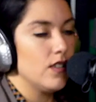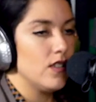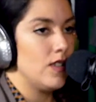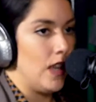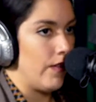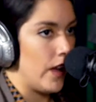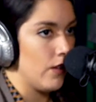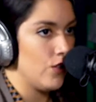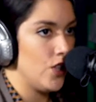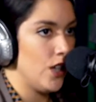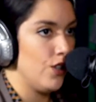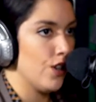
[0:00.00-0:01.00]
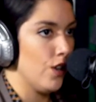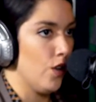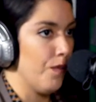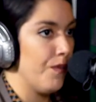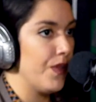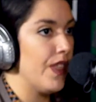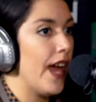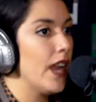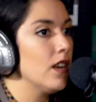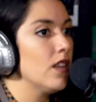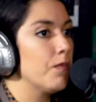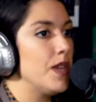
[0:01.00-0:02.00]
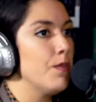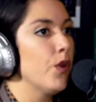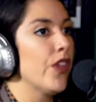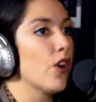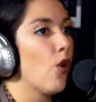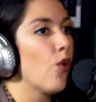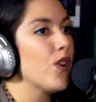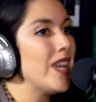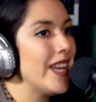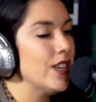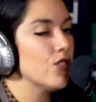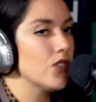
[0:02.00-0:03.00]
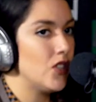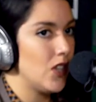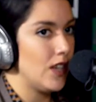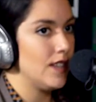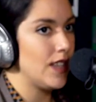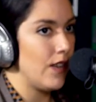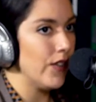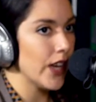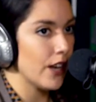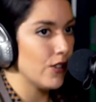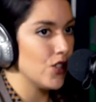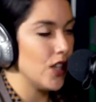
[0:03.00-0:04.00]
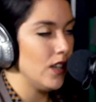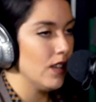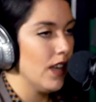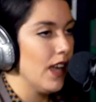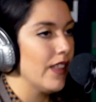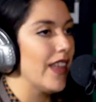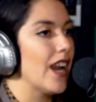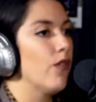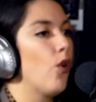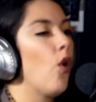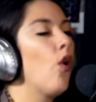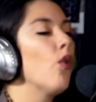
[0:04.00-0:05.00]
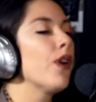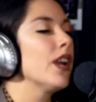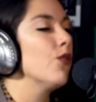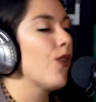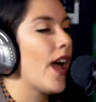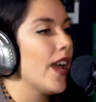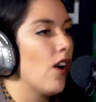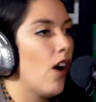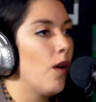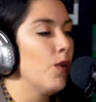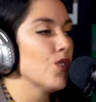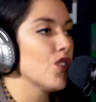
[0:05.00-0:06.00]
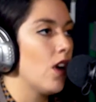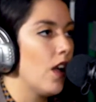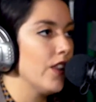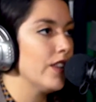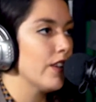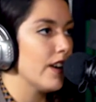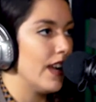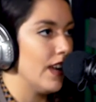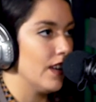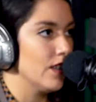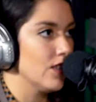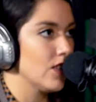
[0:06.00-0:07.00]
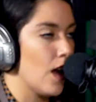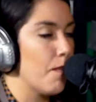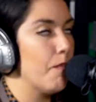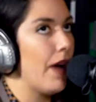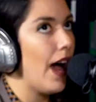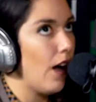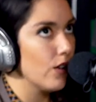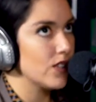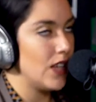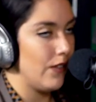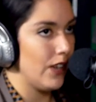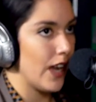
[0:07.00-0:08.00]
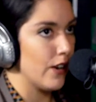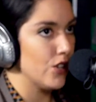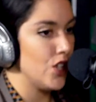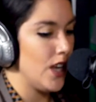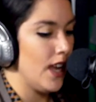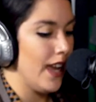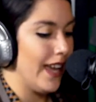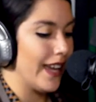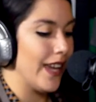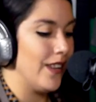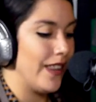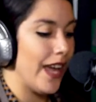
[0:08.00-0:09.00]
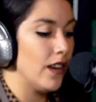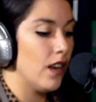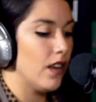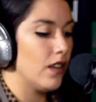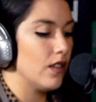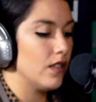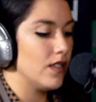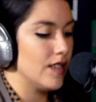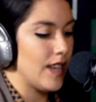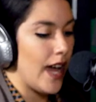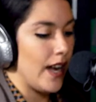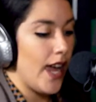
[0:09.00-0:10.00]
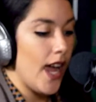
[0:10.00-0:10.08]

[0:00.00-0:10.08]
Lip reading: to save energy in your home? Then people that are already interested in saving energy, that have already read almost all that there is about saving energy, can then decide,